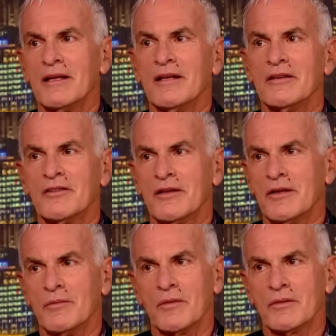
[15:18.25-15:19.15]
He said
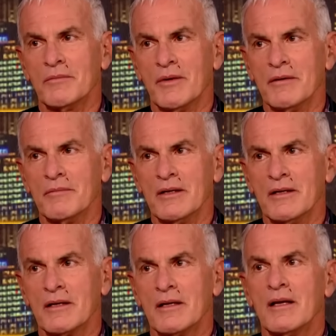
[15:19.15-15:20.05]
he won't debate
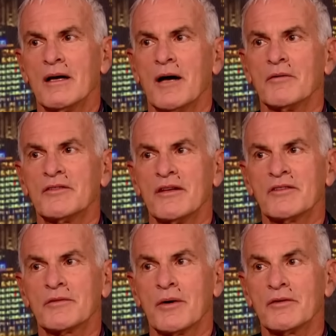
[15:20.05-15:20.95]
me. I was then
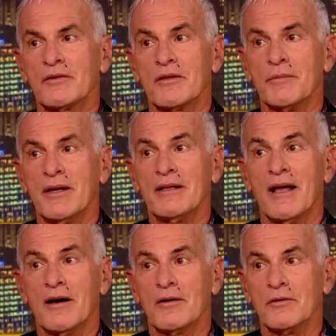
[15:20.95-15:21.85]
supposed to debate
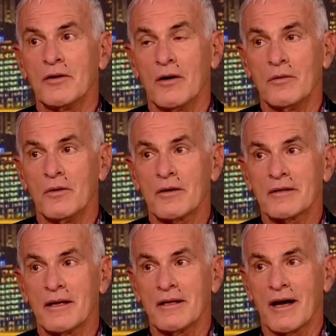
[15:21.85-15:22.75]
Ehud Omar
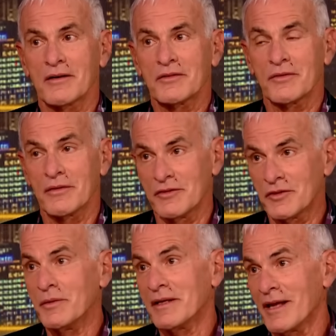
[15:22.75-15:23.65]
at Oxford
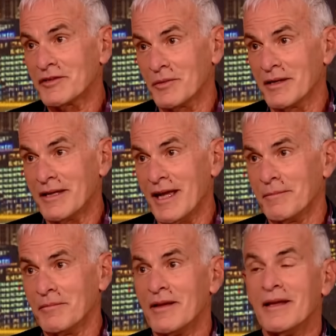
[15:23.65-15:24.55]
this week. That's why I
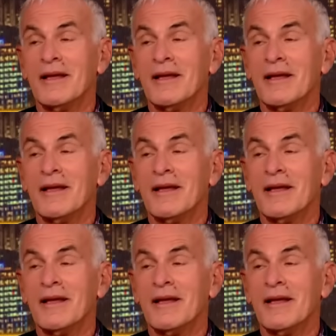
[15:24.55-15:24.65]
came.